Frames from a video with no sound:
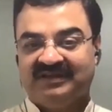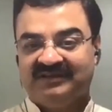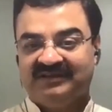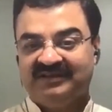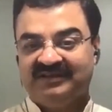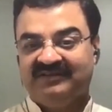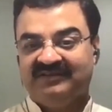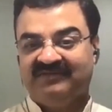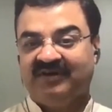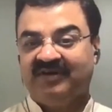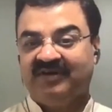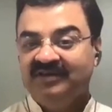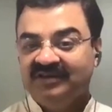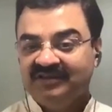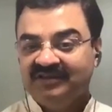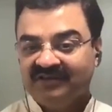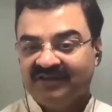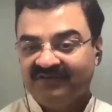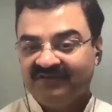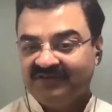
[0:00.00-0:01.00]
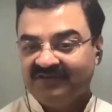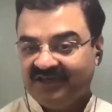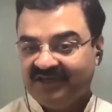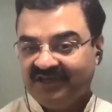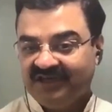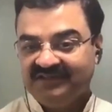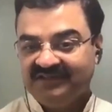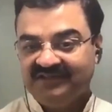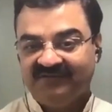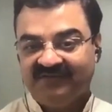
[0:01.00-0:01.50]
in the founders office, you're
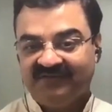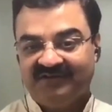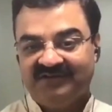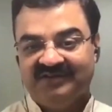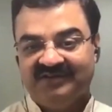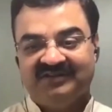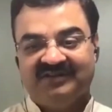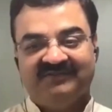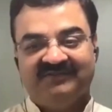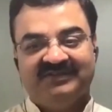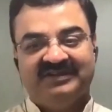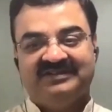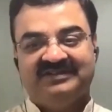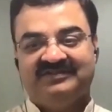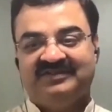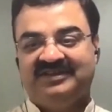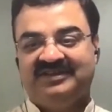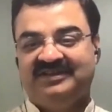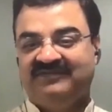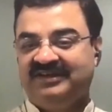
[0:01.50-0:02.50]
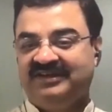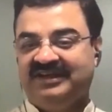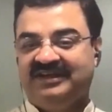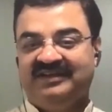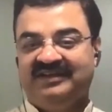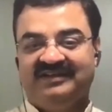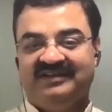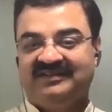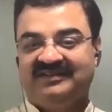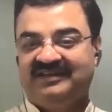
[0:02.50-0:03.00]
heading the founders office. So definitely,
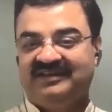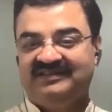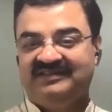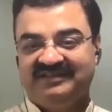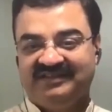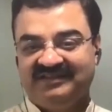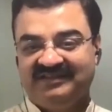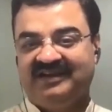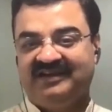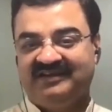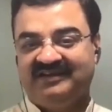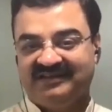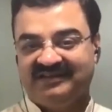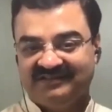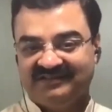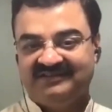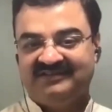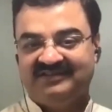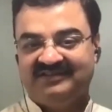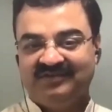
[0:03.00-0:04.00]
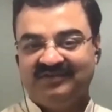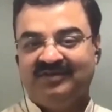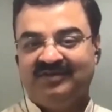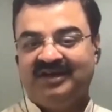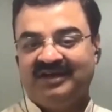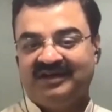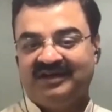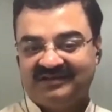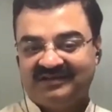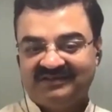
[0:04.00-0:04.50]
yes, I see that, yes, you
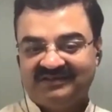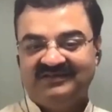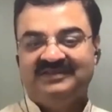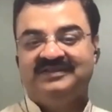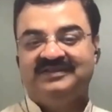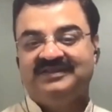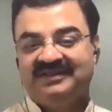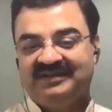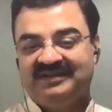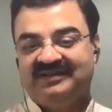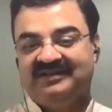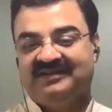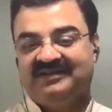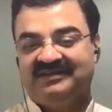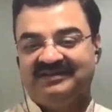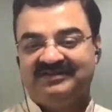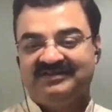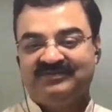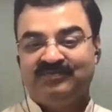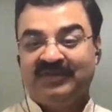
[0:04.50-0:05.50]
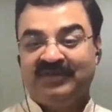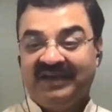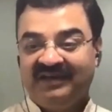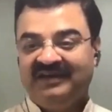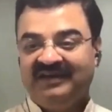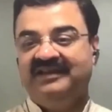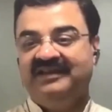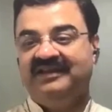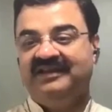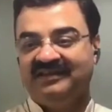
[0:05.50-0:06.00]
are
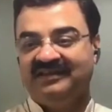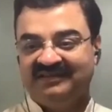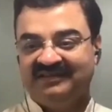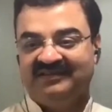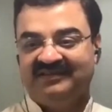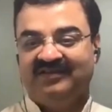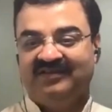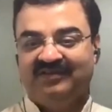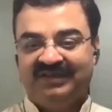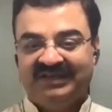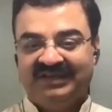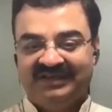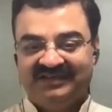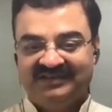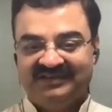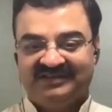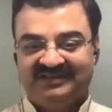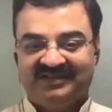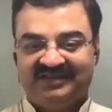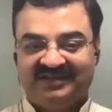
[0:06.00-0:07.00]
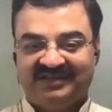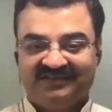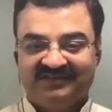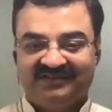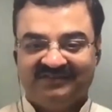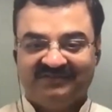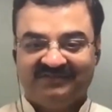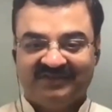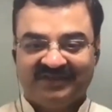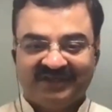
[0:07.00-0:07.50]
spearheading the whole
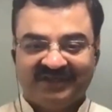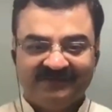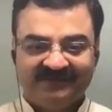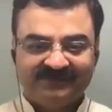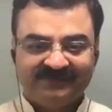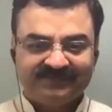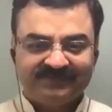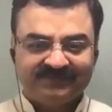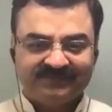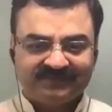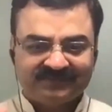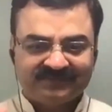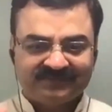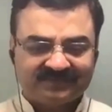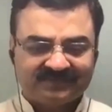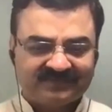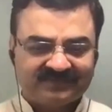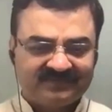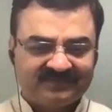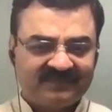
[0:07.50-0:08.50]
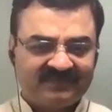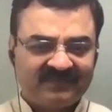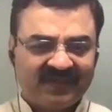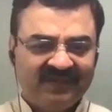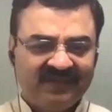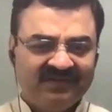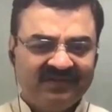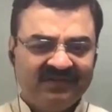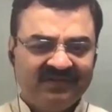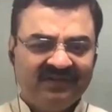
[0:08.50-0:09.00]
initiative, okay?
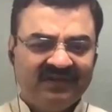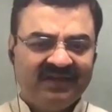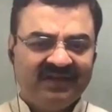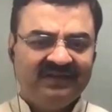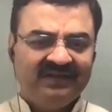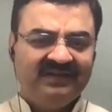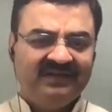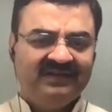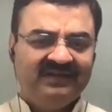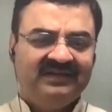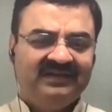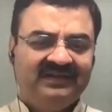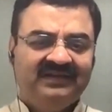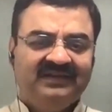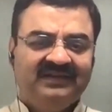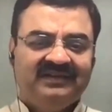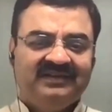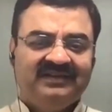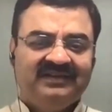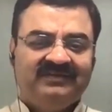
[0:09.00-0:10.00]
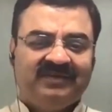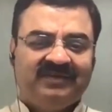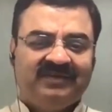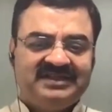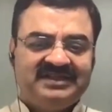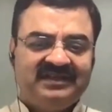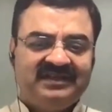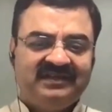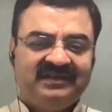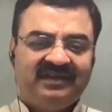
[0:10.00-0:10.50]
So,
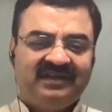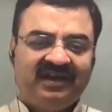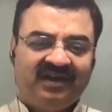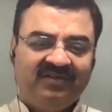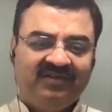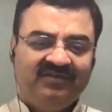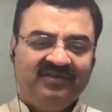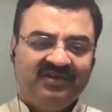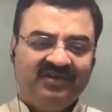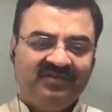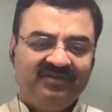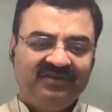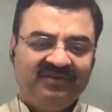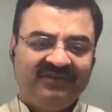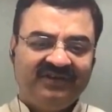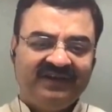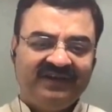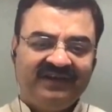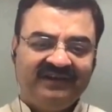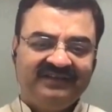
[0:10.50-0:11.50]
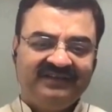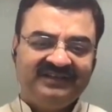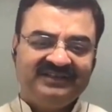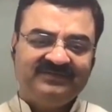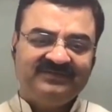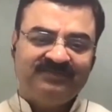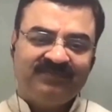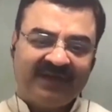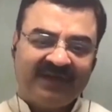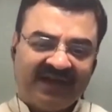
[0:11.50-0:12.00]
Deepanjali, how do you create the
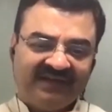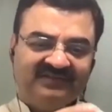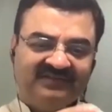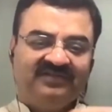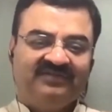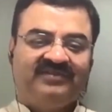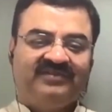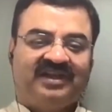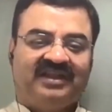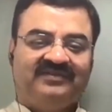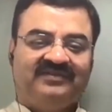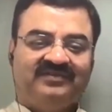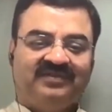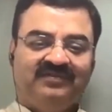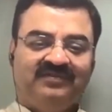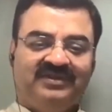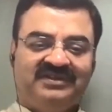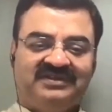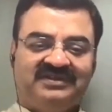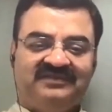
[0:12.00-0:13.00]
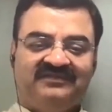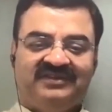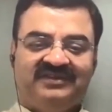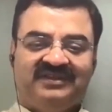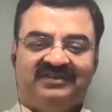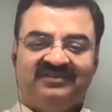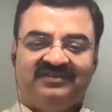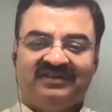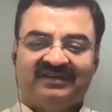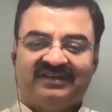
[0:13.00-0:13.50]
sparks of transformation
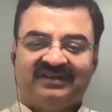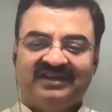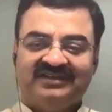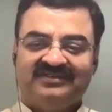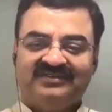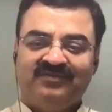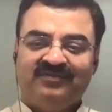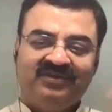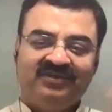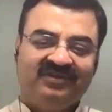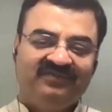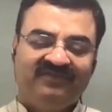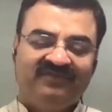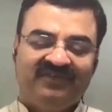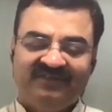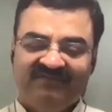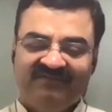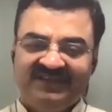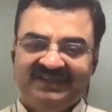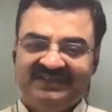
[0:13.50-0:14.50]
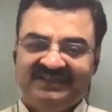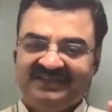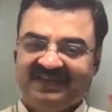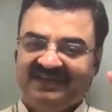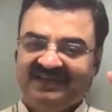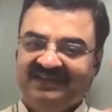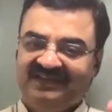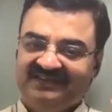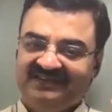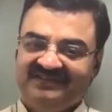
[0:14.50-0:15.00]
within the organization? Because when we
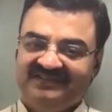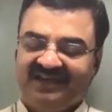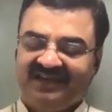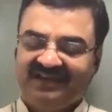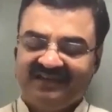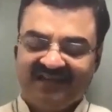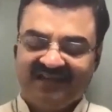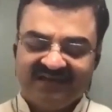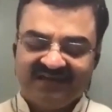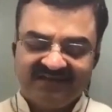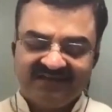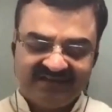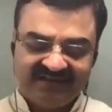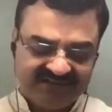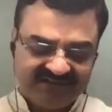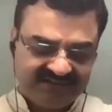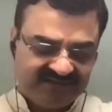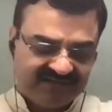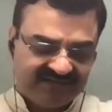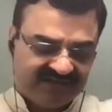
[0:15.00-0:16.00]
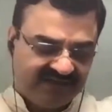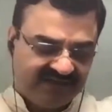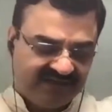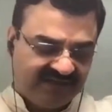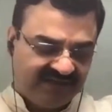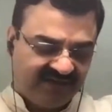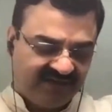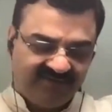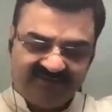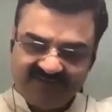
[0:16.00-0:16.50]
understand that, yes,
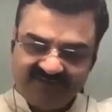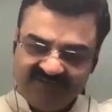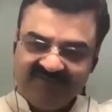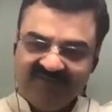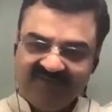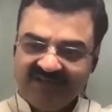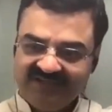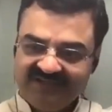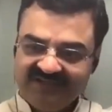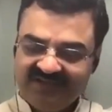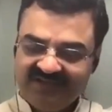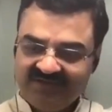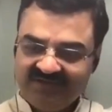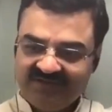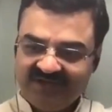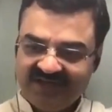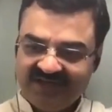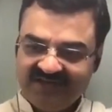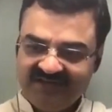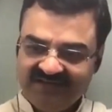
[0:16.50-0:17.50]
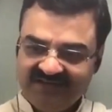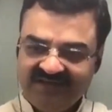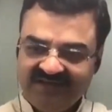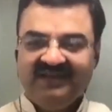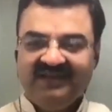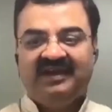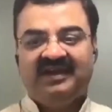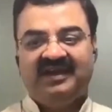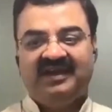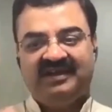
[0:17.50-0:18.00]
a framework is required,
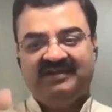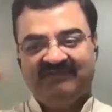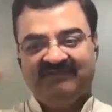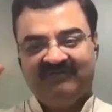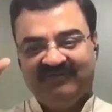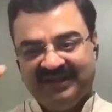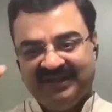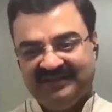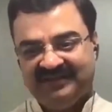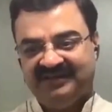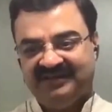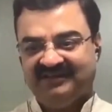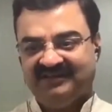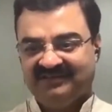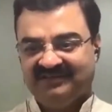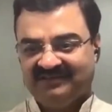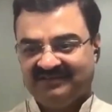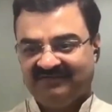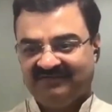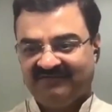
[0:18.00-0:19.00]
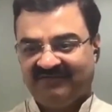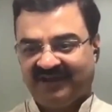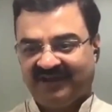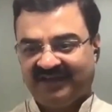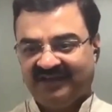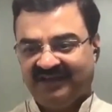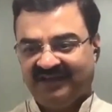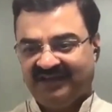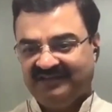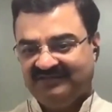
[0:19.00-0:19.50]
and we then
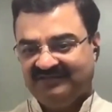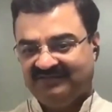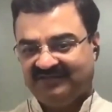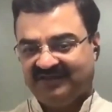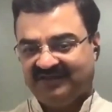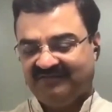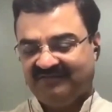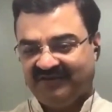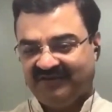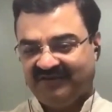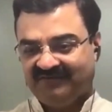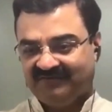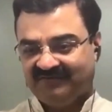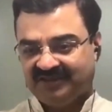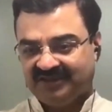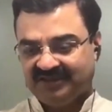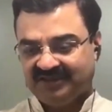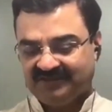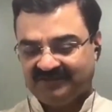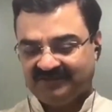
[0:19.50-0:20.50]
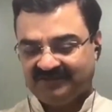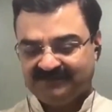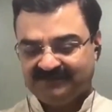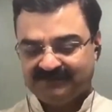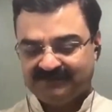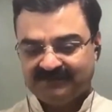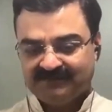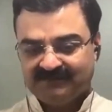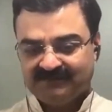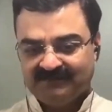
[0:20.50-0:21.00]
finalize one framework,
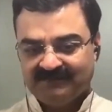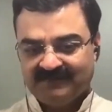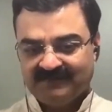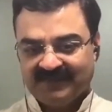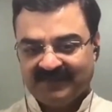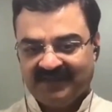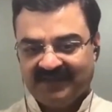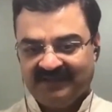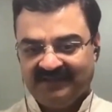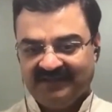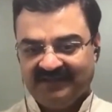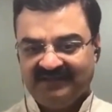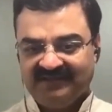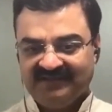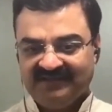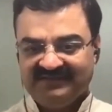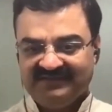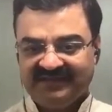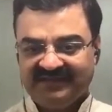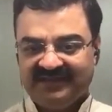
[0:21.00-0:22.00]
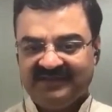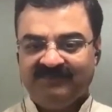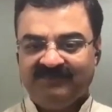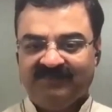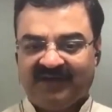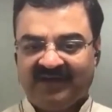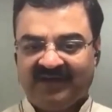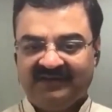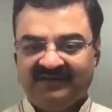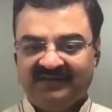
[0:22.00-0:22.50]
and then the second
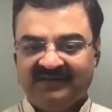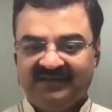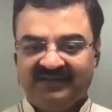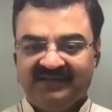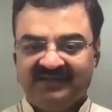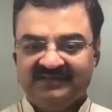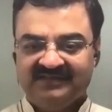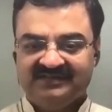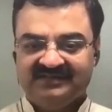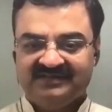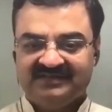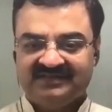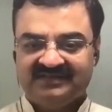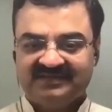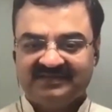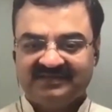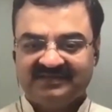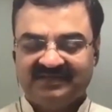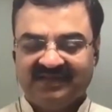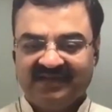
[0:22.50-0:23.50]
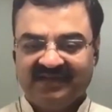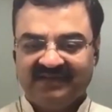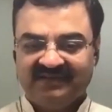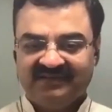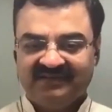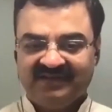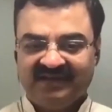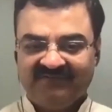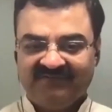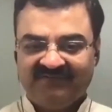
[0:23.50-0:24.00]
part is
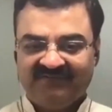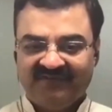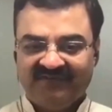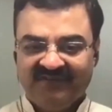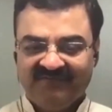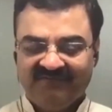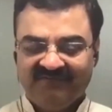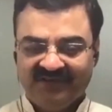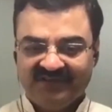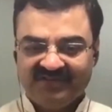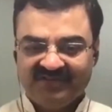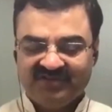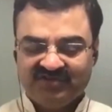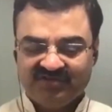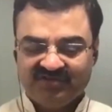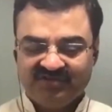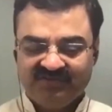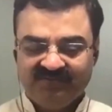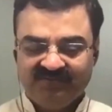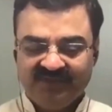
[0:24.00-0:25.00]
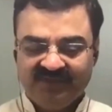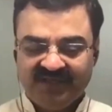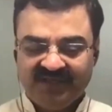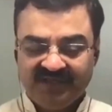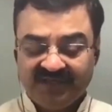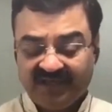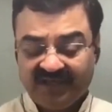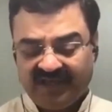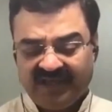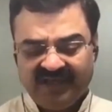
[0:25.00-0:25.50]
that that framework should be,
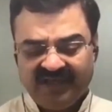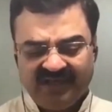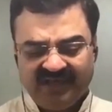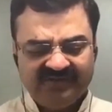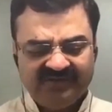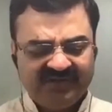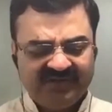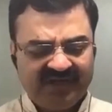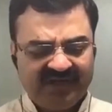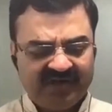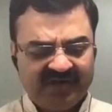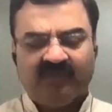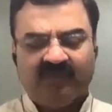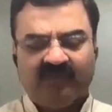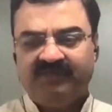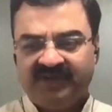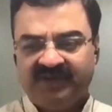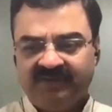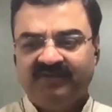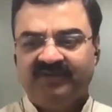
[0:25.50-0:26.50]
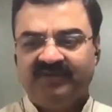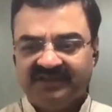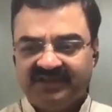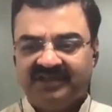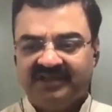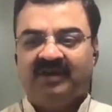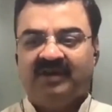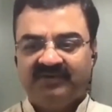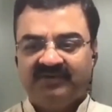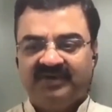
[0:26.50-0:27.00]
I like to say adopted, because
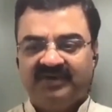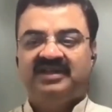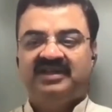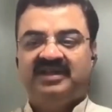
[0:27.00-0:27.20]
adopted